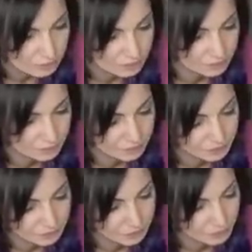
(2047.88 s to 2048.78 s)

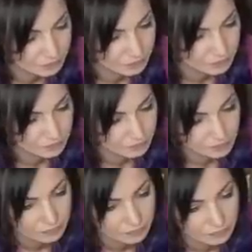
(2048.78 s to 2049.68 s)

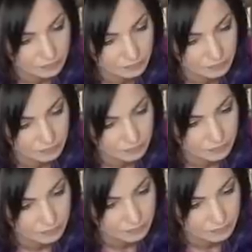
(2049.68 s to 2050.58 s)

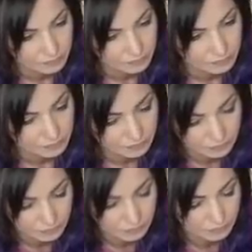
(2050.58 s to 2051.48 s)

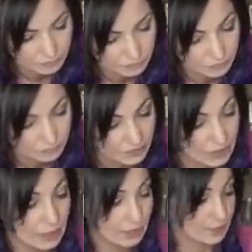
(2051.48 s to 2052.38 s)

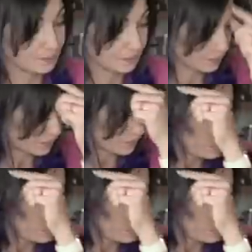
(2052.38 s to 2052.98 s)
The person shown says nothing.